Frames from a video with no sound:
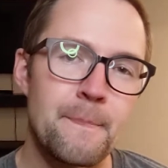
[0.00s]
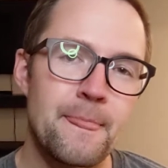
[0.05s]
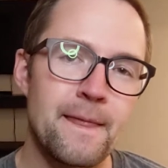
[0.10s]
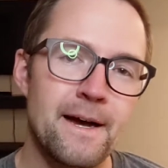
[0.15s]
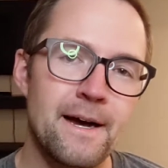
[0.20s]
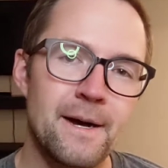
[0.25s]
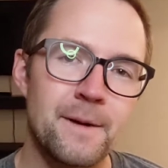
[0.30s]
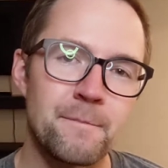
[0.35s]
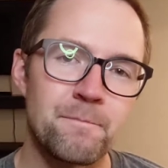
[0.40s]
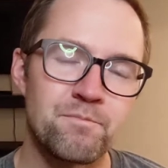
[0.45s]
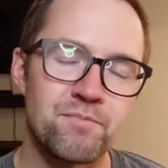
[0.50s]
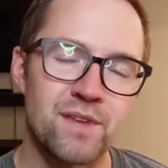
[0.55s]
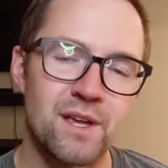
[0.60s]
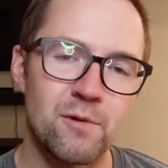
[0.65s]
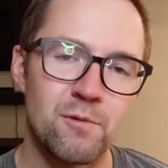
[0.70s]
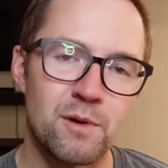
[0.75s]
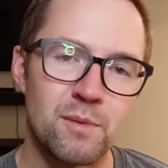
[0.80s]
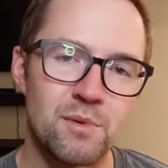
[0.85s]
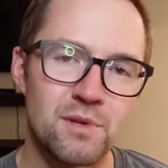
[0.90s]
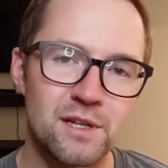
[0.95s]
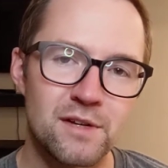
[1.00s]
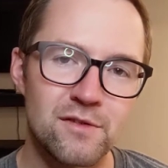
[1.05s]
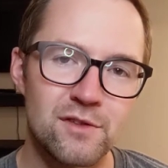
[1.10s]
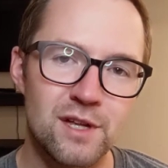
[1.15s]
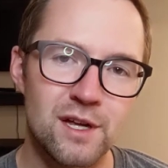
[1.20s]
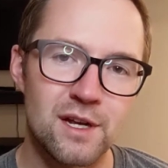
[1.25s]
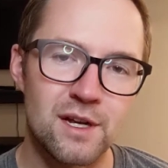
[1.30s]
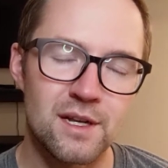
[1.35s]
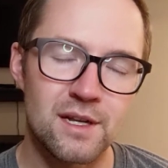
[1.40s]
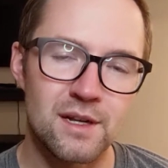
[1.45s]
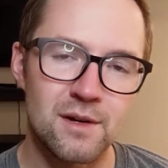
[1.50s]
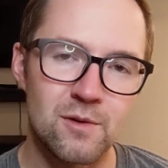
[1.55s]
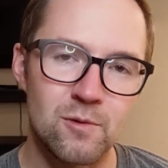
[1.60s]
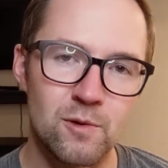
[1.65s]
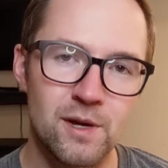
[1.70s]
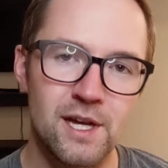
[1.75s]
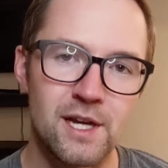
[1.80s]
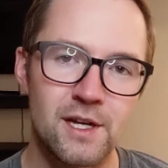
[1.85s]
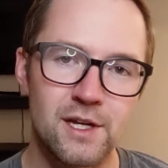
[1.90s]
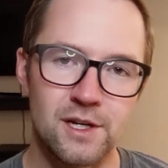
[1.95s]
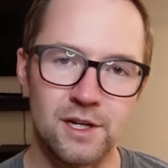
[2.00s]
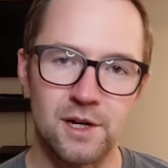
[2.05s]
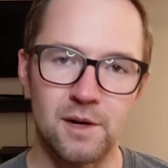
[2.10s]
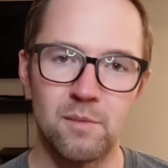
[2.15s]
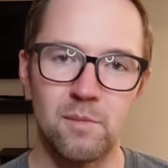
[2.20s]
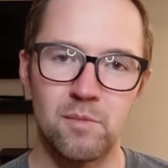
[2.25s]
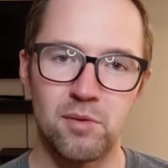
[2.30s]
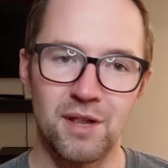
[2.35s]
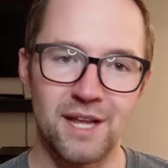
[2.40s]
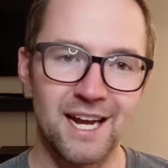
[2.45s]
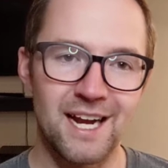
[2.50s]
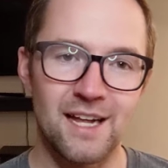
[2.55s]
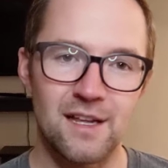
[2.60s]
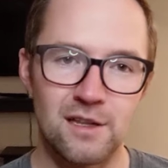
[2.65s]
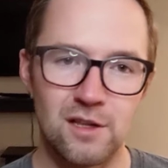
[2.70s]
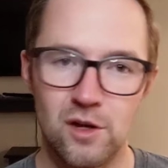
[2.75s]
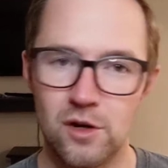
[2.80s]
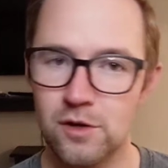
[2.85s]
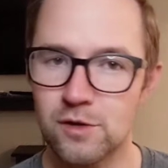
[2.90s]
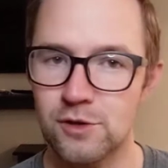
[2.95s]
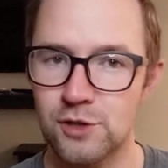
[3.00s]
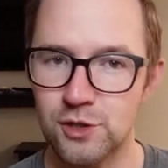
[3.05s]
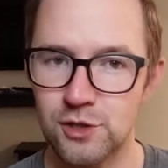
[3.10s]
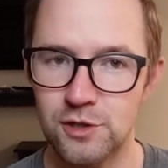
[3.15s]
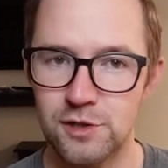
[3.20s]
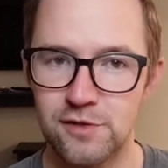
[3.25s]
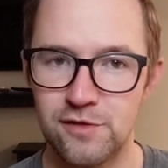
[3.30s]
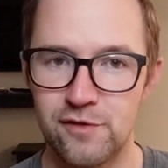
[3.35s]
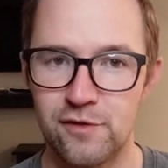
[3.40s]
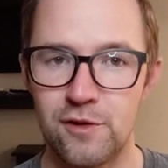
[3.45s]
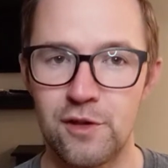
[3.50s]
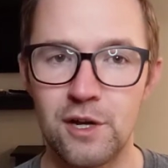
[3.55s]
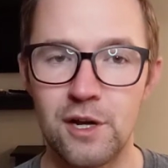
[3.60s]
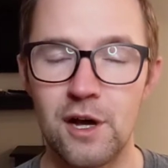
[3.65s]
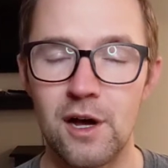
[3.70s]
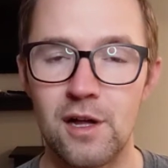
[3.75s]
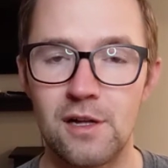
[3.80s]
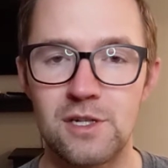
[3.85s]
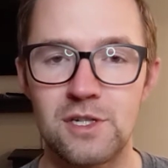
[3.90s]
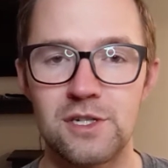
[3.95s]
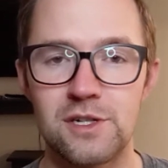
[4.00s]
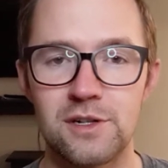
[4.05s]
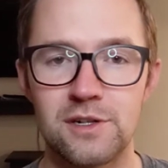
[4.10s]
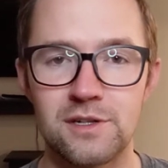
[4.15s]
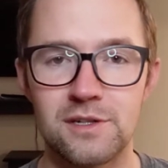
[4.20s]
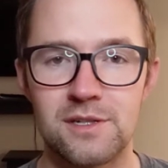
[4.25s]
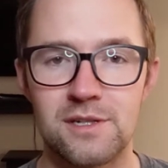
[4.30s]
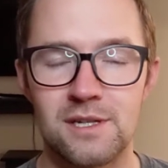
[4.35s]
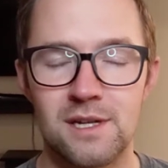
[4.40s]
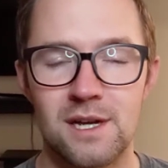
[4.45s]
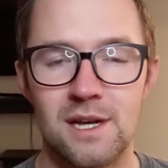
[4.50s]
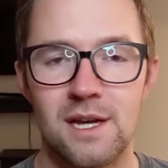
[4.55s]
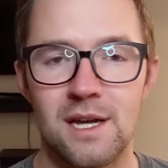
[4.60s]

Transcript: And we believed that we could plant a local church for the college students,